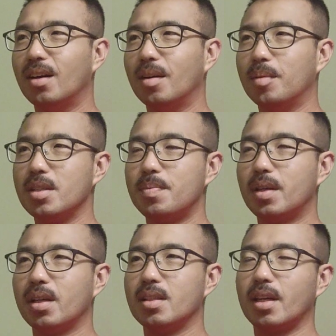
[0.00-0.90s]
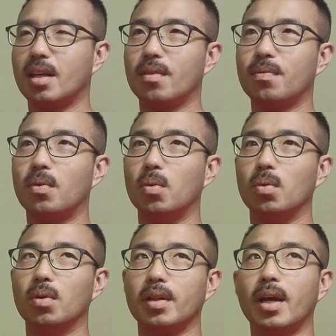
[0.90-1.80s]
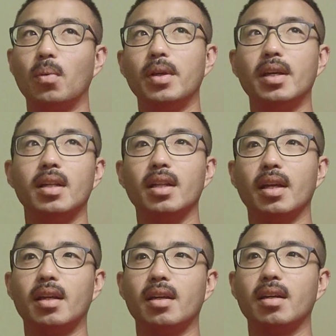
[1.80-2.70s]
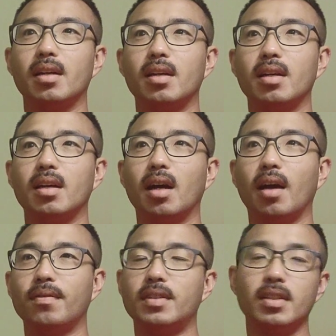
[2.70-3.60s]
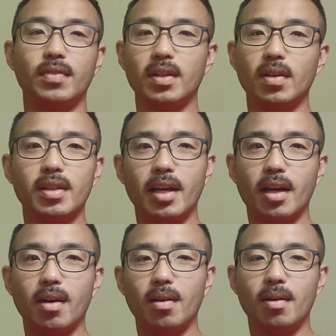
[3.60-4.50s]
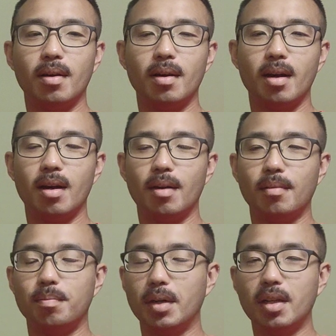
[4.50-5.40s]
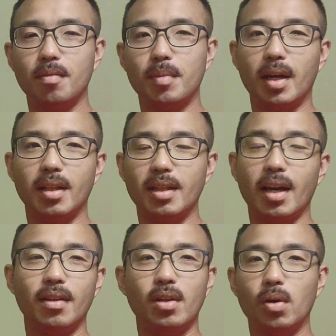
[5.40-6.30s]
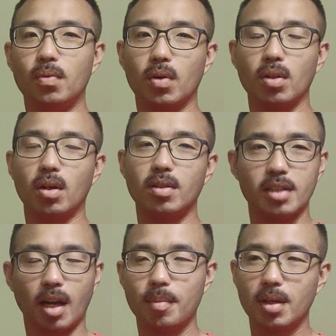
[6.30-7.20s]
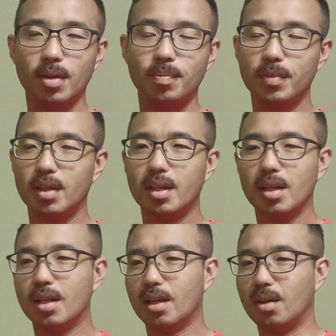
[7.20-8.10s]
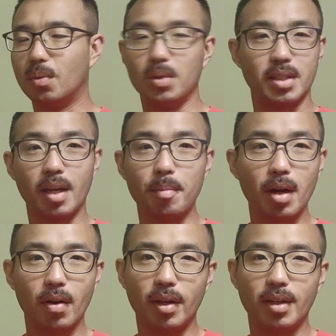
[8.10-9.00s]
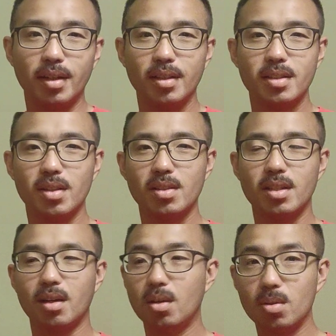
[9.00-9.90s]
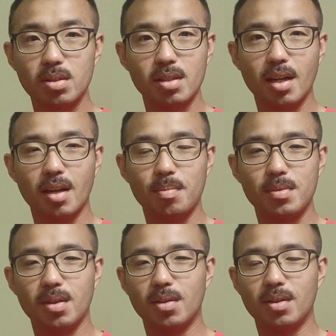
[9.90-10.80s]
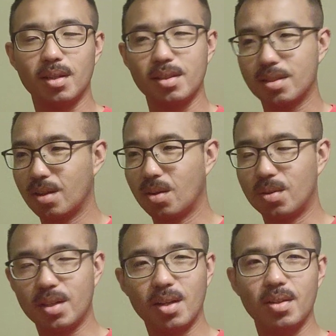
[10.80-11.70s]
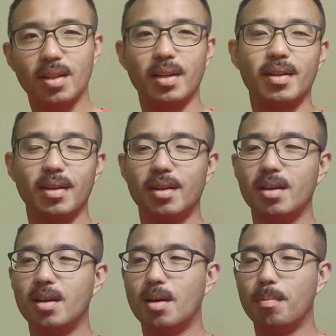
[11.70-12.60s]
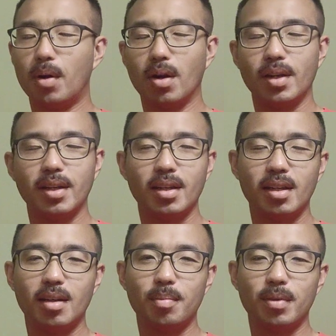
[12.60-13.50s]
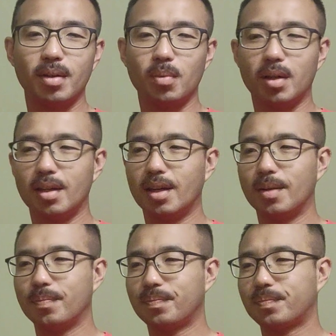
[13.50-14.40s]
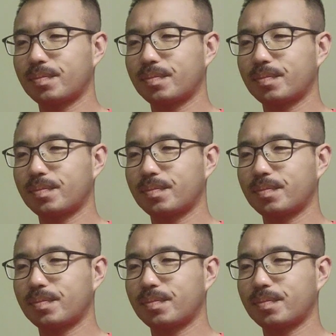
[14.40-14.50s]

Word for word: um, just because like for that weekend, like I just found out that a buddy of mine that I know for a long time ago was getting married. So I was like, oh snap! So let's go, you know, like party it up and whatnot.